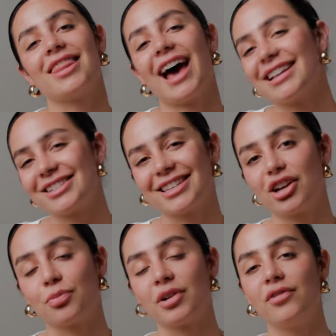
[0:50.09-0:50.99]
that's just a
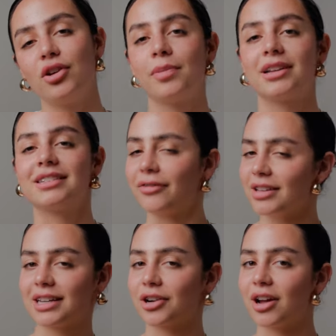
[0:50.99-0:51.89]
little preview, but definitely
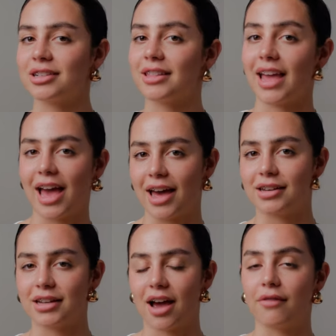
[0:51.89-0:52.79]
stick around till the
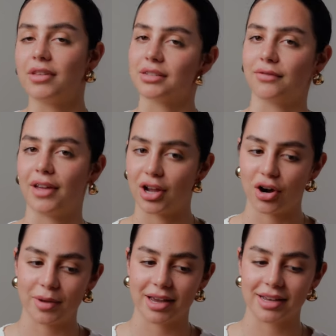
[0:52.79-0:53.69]
end of this
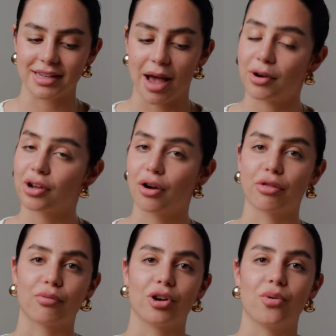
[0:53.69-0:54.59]
video because I'm gonna go
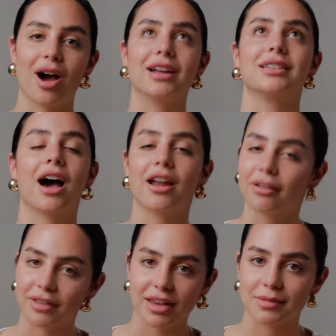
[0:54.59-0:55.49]
through a ton
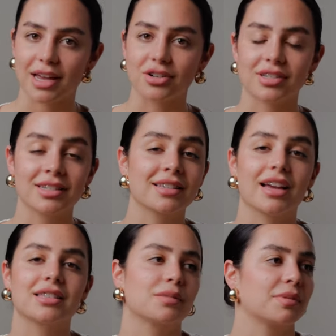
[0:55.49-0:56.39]
of themes and just
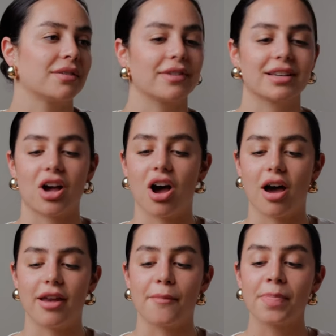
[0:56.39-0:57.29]
discuss the specifics
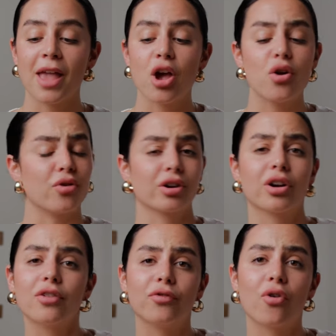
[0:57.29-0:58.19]
on who they're
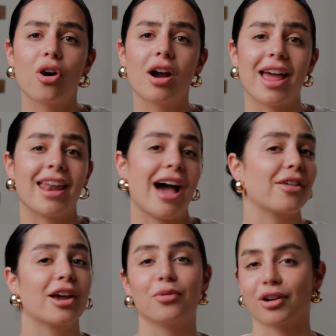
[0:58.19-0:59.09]
good for and how
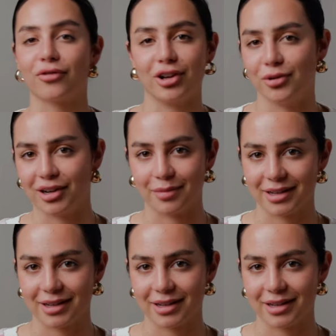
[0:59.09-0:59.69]
they could work for you and your